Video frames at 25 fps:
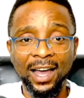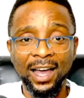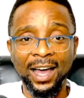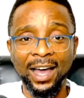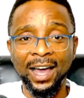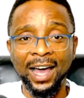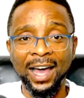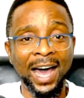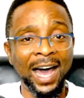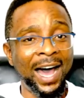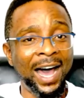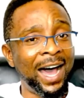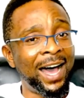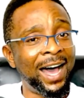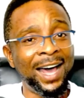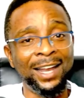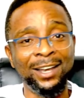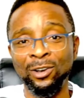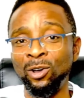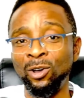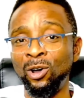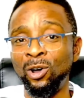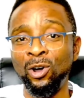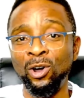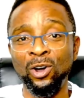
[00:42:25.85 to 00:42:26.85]

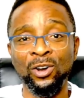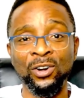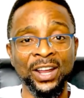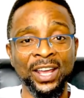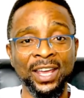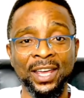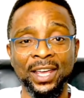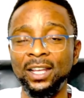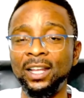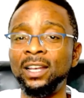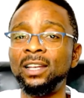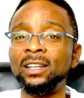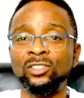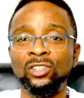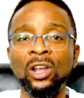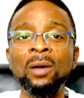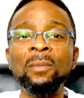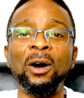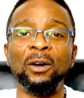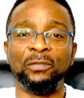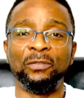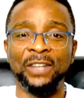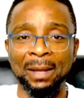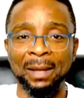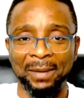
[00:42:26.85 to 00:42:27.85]
Alore. Some of
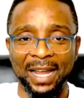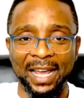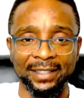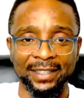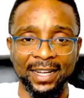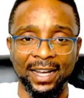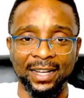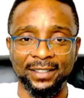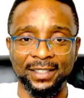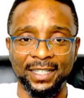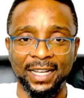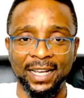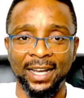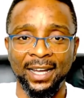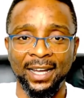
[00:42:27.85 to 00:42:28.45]
them like that, yeah?